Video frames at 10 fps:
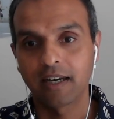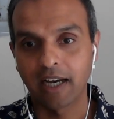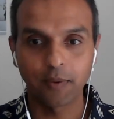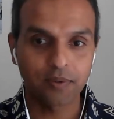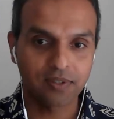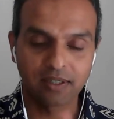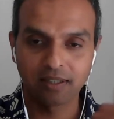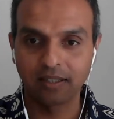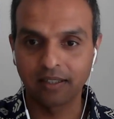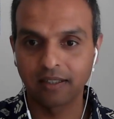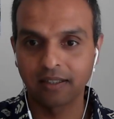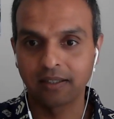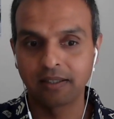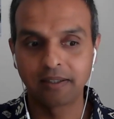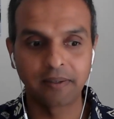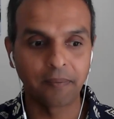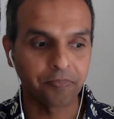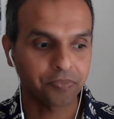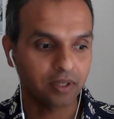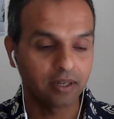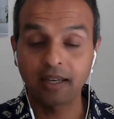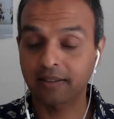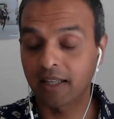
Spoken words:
I was in Lake